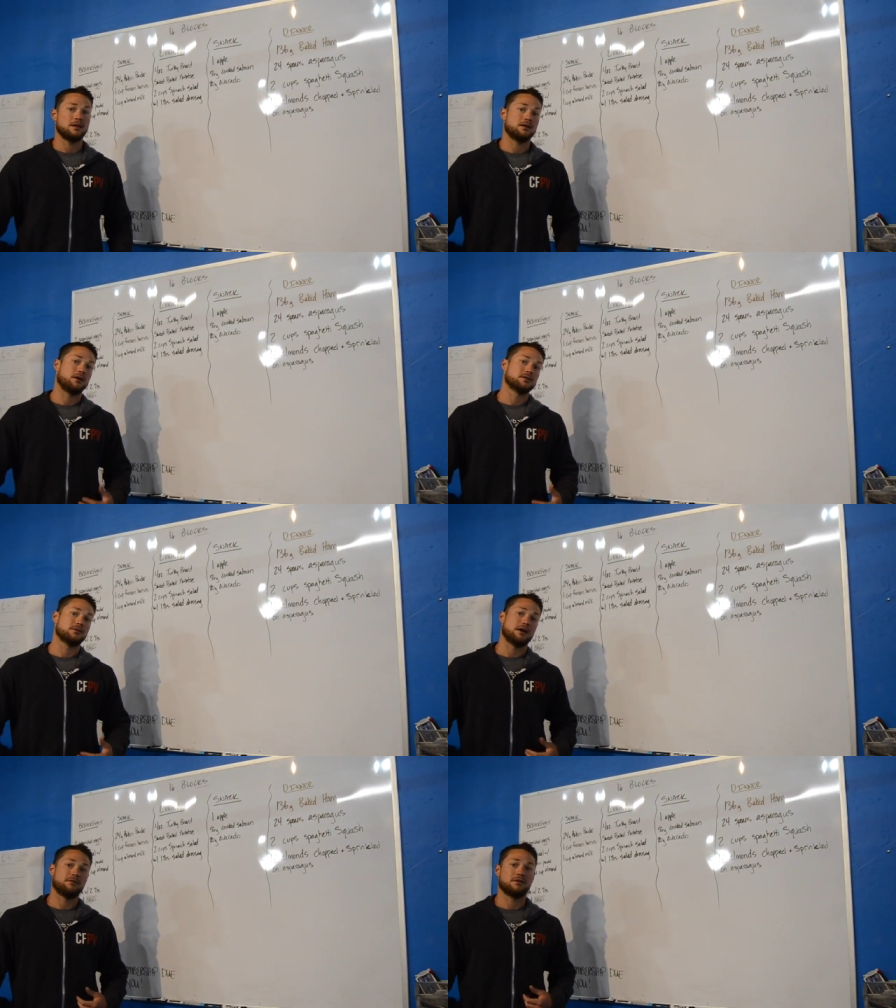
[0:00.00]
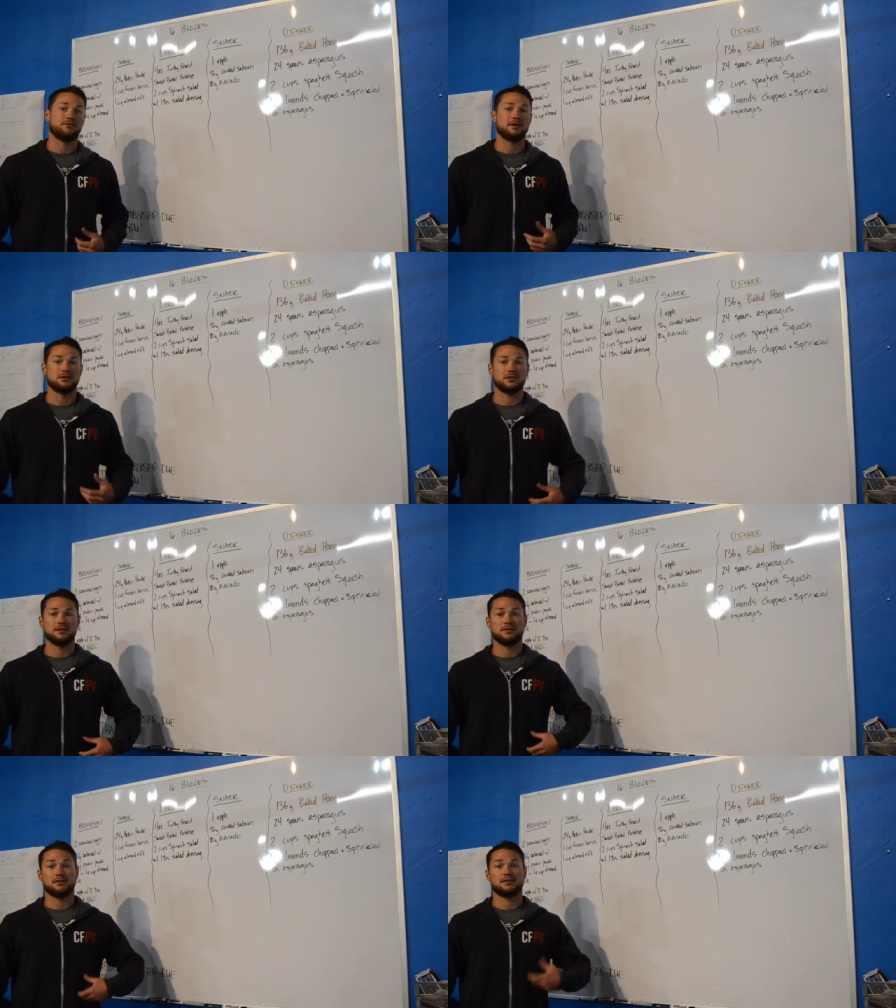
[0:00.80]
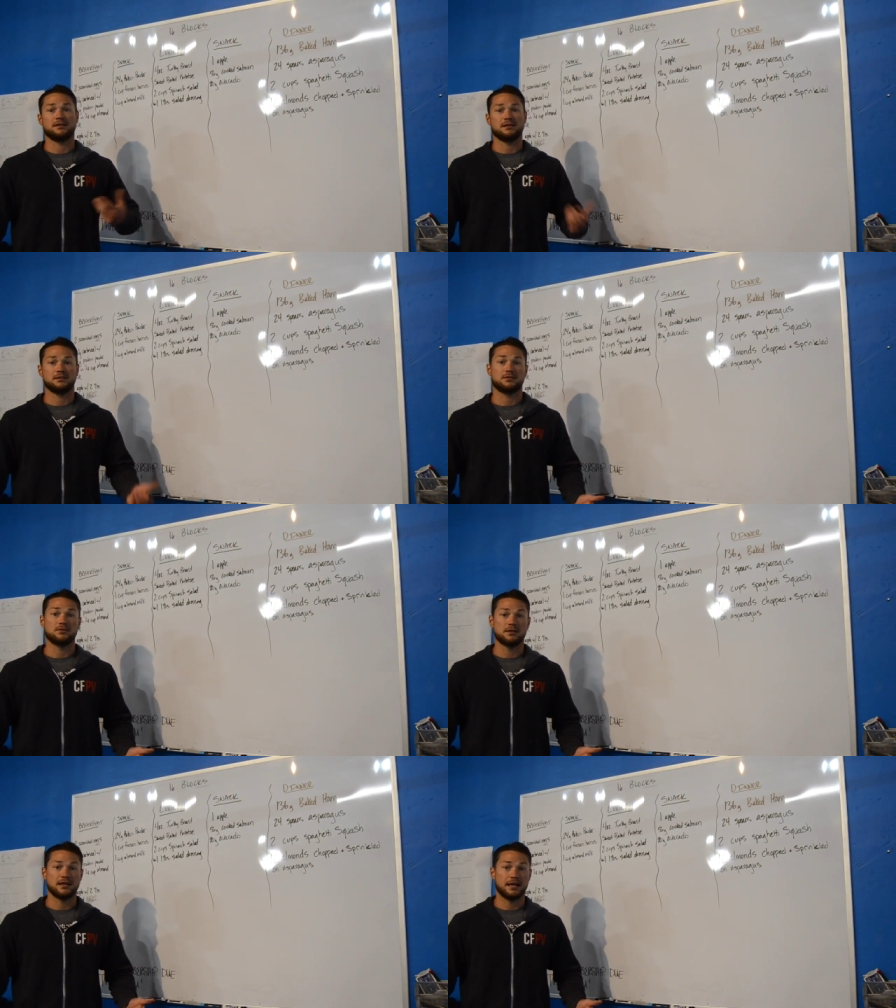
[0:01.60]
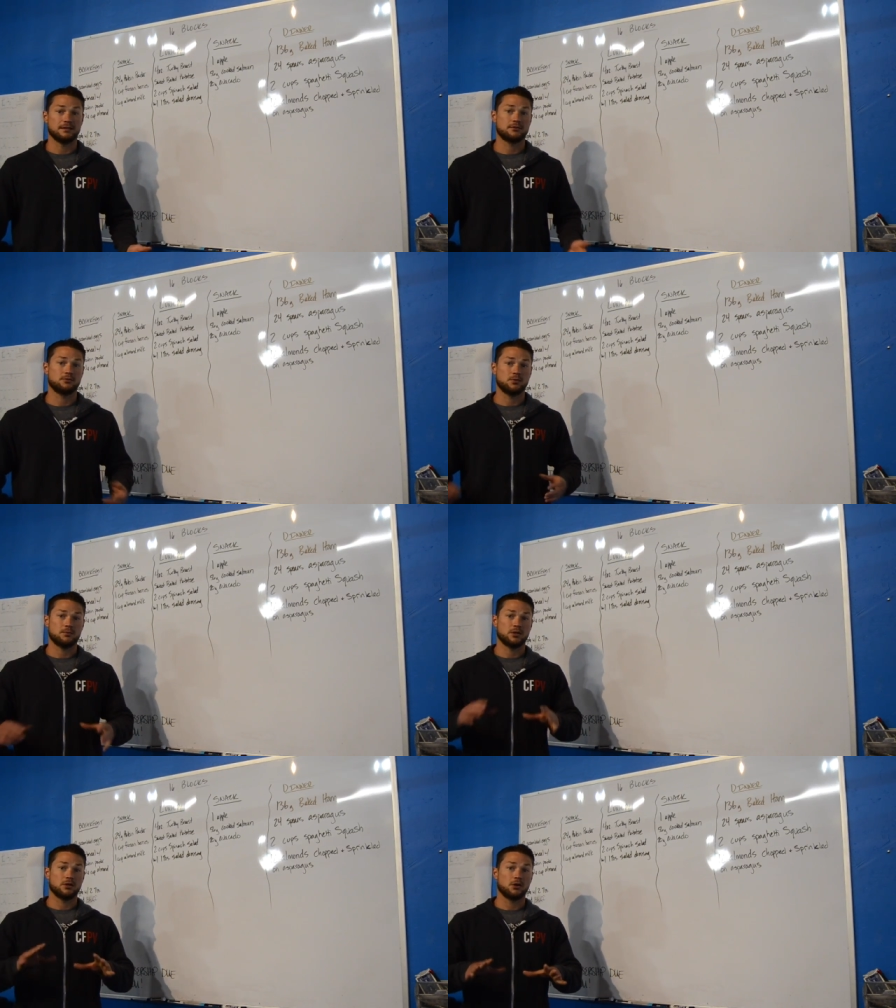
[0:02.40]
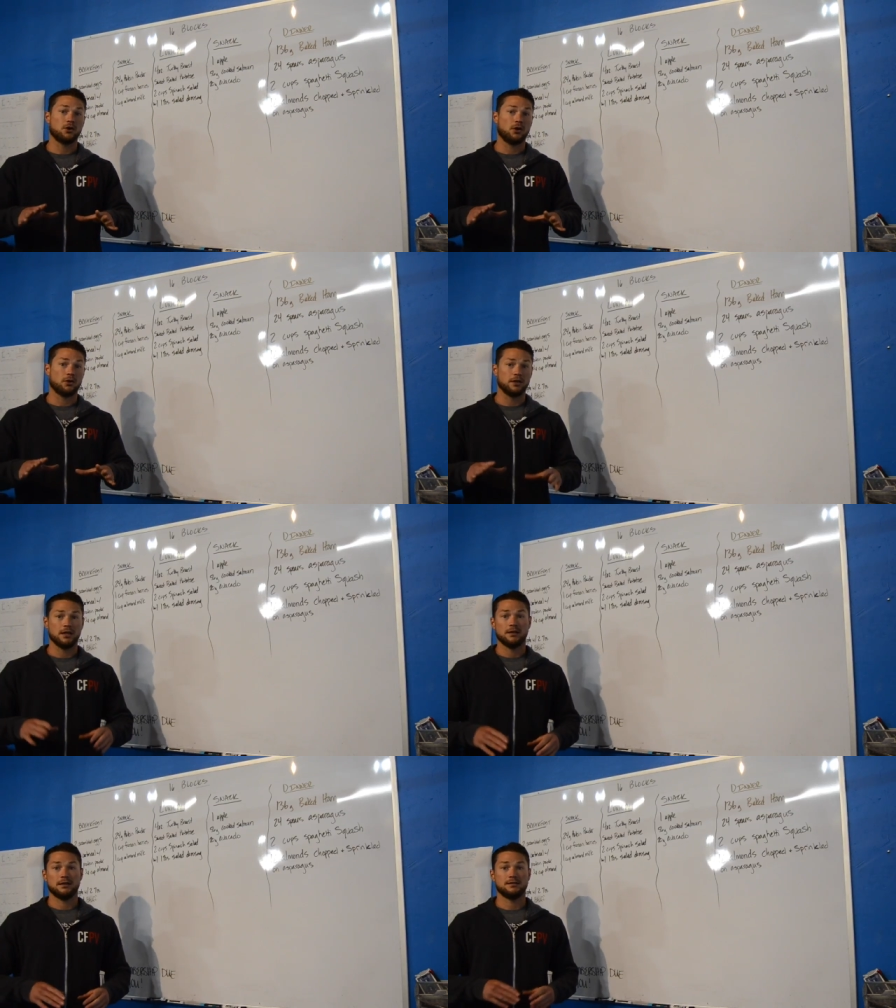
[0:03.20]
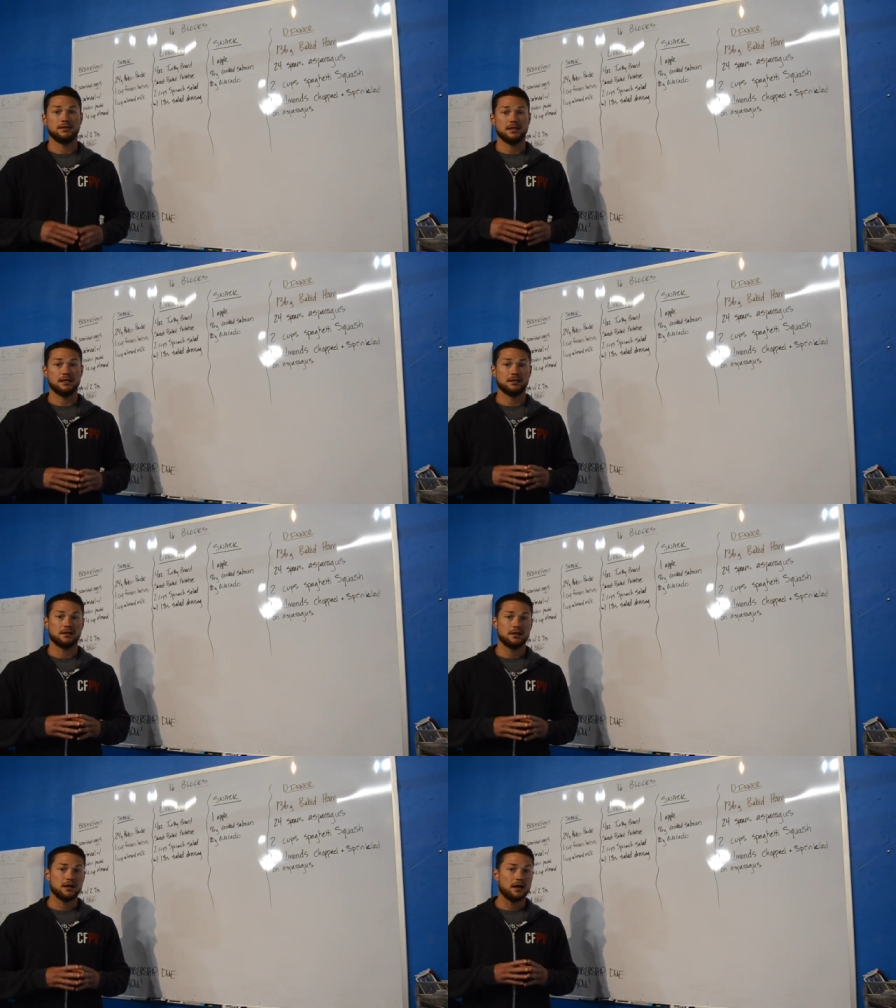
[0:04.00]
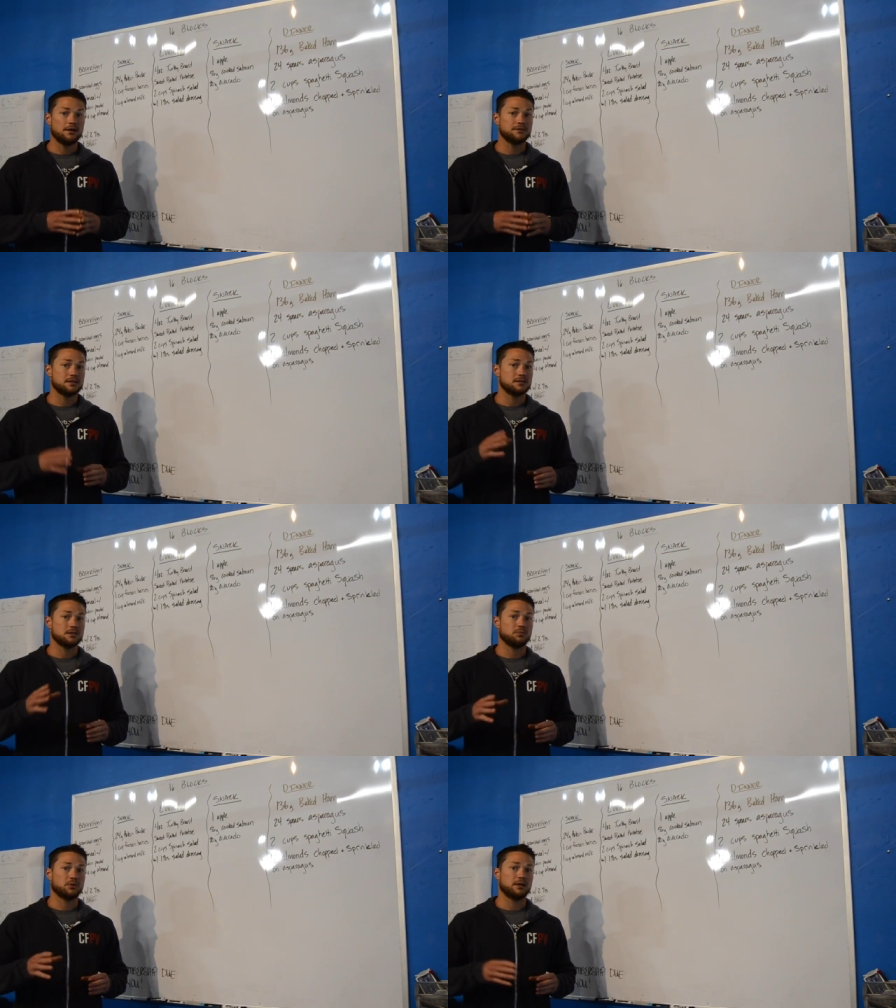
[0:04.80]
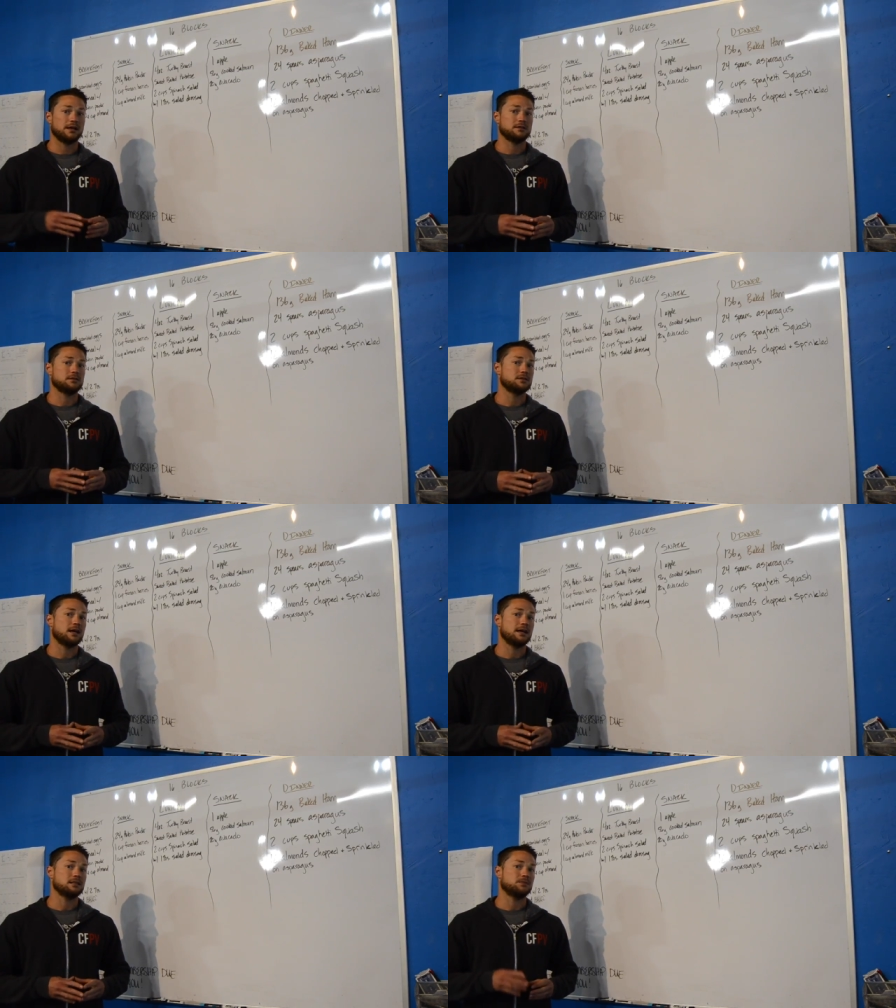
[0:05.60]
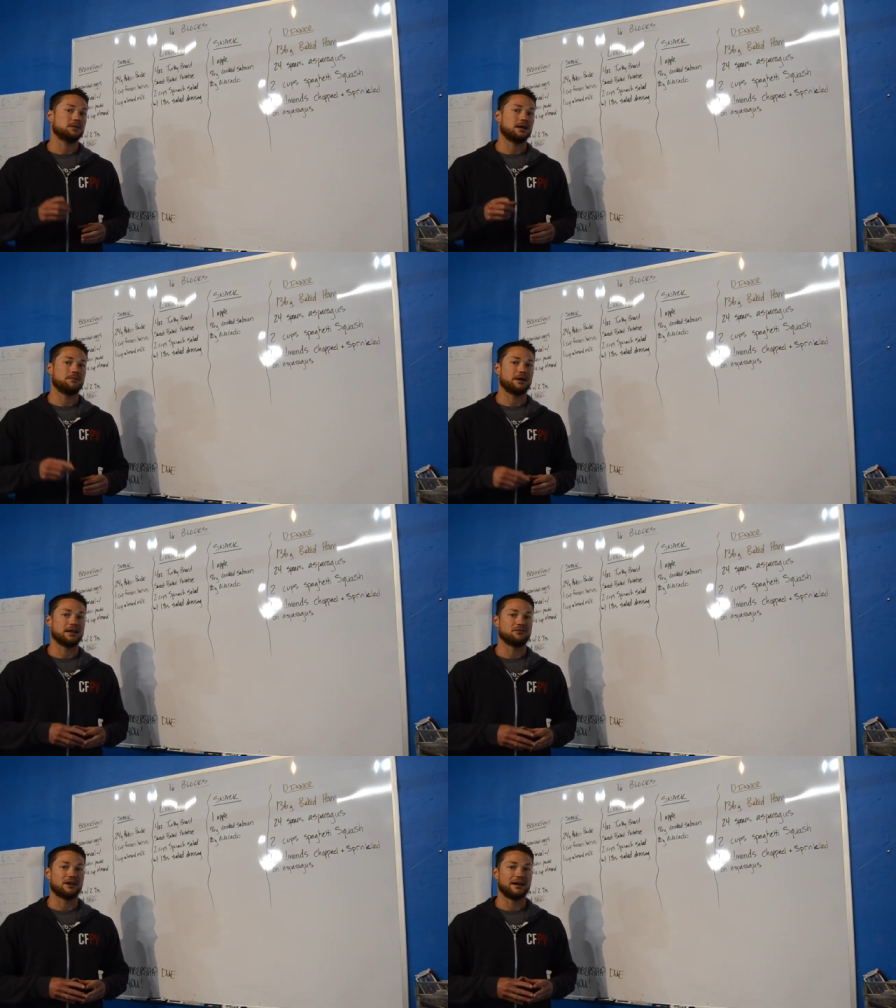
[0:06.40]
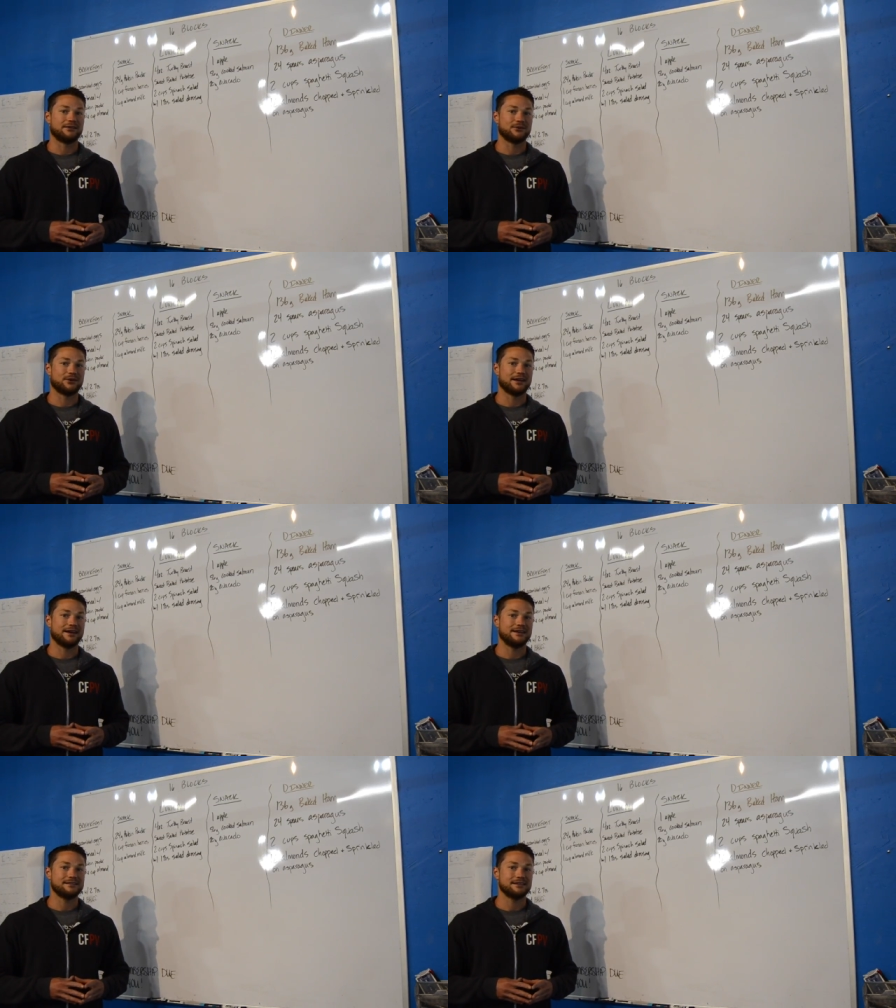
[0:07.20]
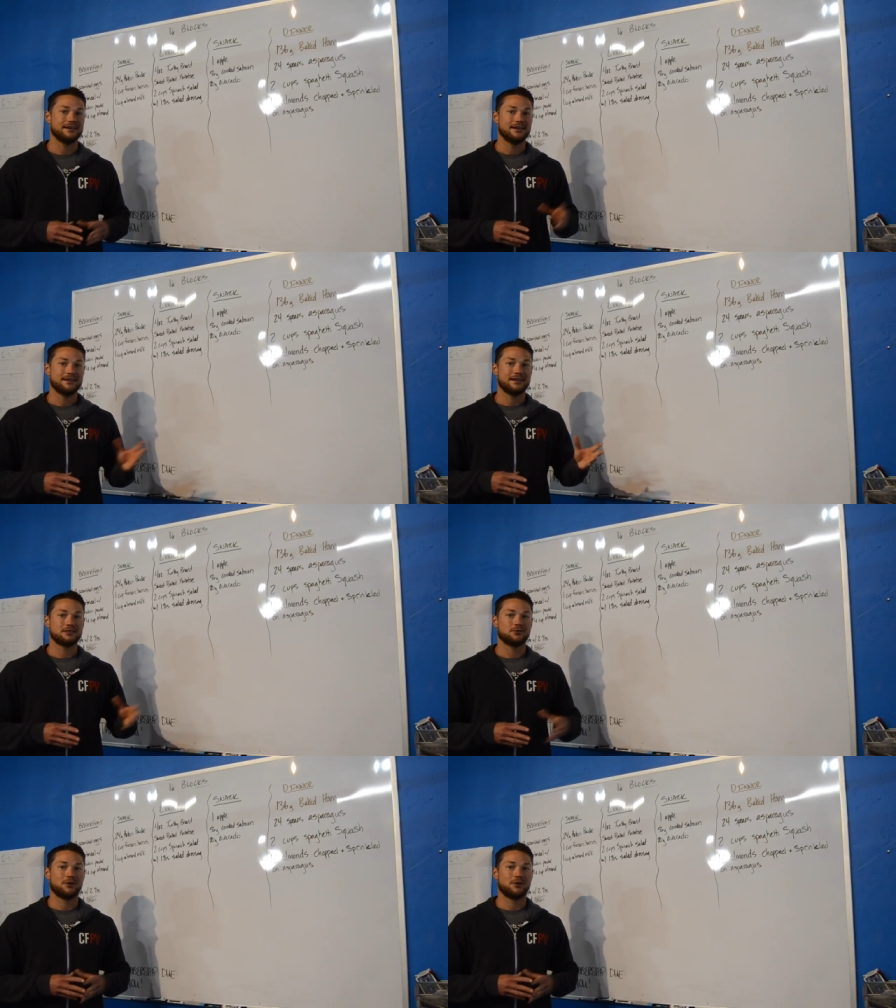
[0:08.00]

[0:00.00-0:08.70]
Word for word: and also have enough energy to sustain us through the day. So remember, your goal is to eat enough to support exercise, but not body fat. Okay, guys? Thanks for